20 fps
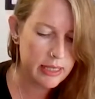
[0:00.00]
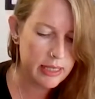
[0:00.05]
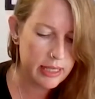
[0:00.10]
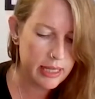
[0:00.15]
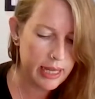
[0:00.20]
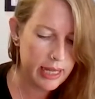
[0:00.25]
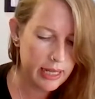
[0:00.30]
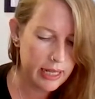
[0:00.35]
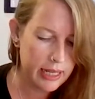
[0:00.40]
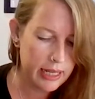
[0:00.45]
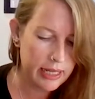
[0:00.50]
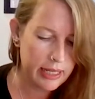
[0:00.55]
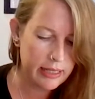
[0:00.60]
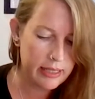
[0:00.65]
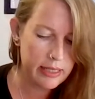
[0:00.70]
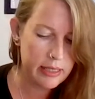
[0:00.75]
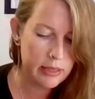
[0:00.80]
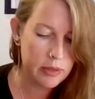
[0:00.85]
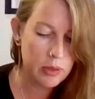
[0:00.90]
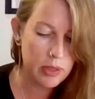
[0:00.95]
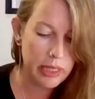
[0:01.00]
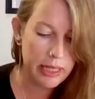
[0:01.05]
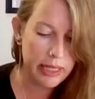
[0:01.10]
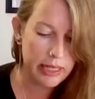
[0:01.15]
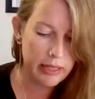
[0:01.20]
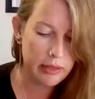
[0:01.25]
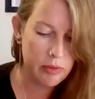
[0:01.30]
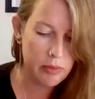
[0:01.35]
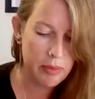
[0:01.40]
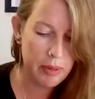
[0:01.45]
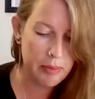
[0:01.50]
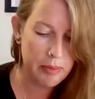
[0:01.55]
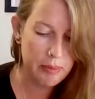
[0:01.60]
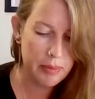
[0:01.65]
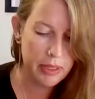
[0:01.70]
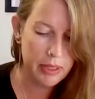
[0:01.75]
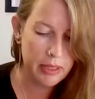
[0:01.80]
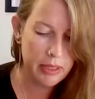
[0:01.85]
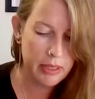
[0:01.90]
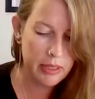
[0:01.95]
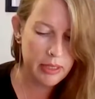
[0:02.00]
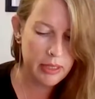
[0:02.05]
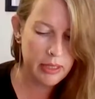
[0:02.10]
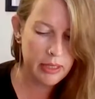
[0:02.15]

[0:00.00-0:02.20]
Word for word: in the Cadillac, that's all I can remember.